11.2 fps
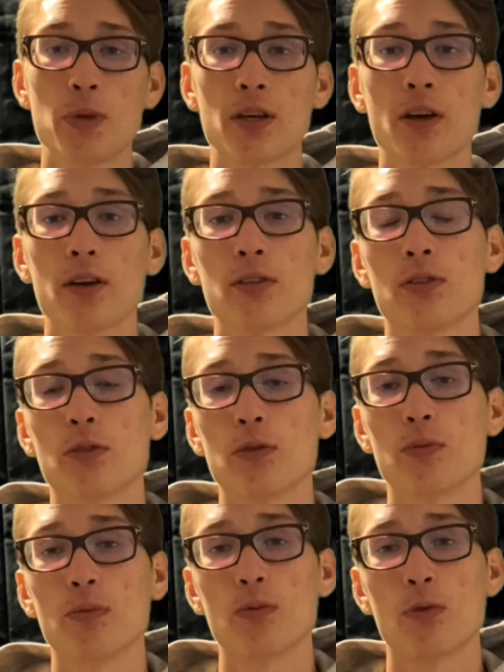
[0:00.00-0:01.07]
because
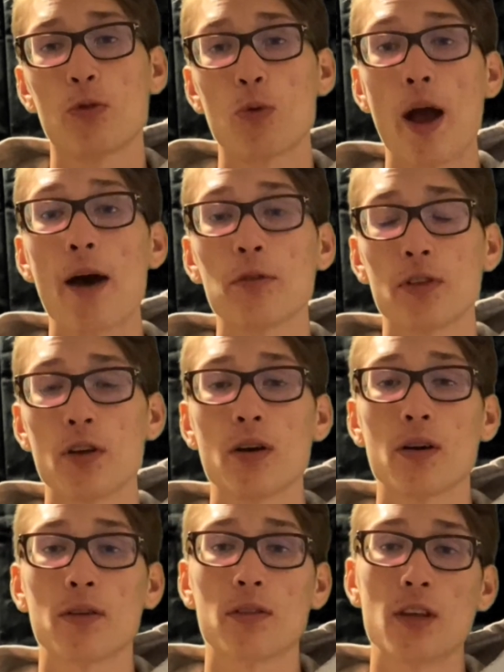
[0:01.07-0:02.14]
throughout
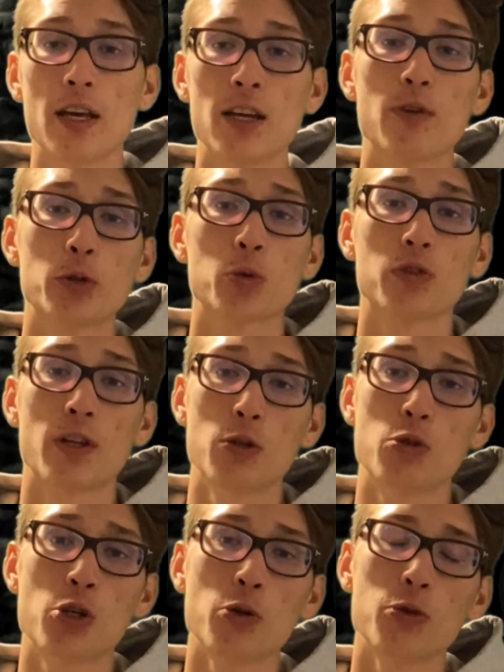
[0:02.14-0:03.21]
the individuals that
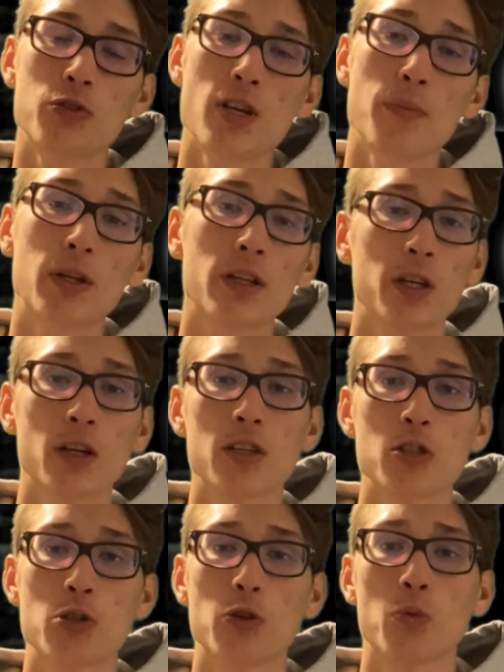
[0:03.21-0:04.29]
you choose, typically you're going
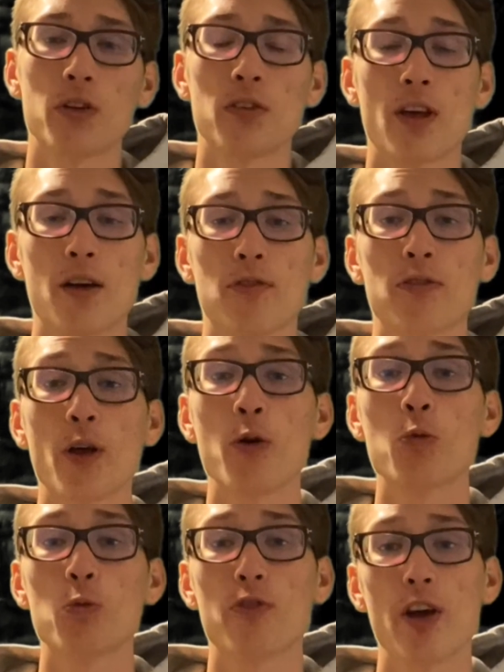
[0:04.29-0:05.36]
to choose ones that
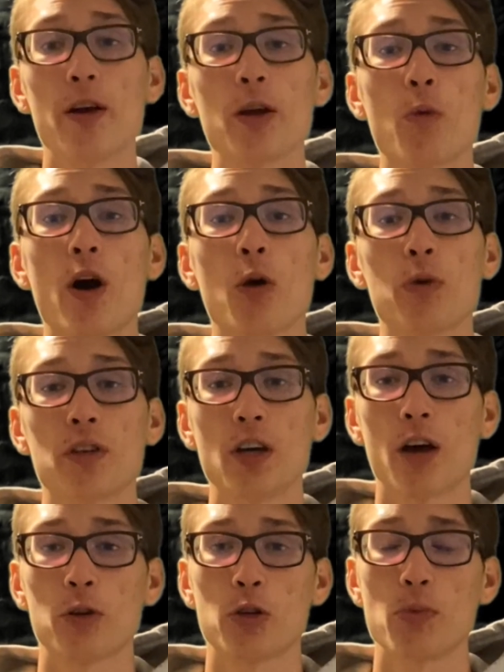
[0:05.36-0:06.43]
flow very well with the
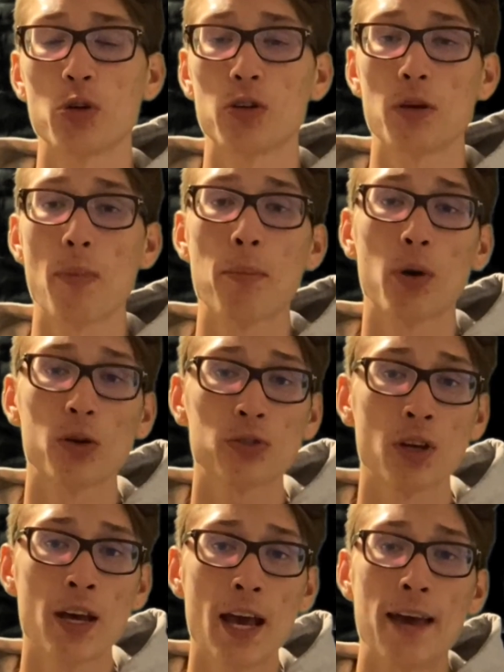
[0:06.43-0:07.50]
other community
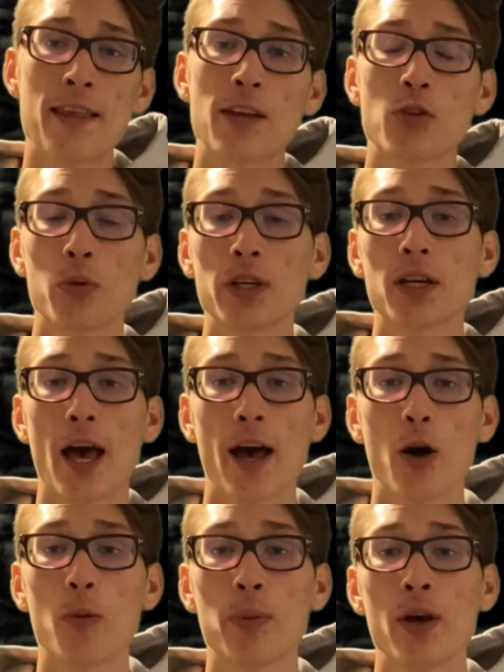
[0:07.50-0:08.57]
members. And that's only going to
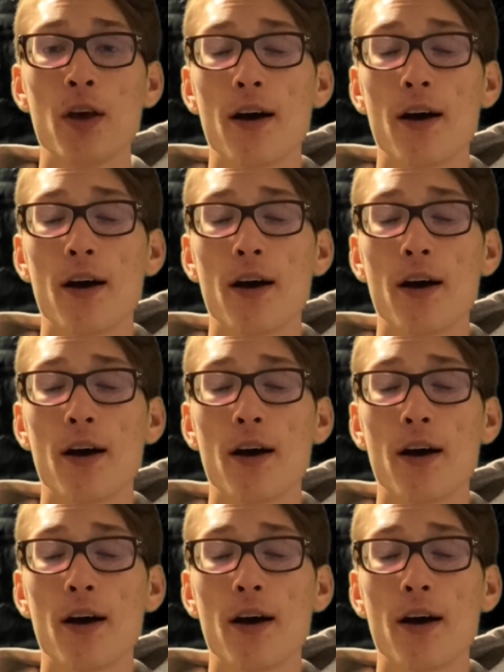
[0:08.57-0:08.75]
help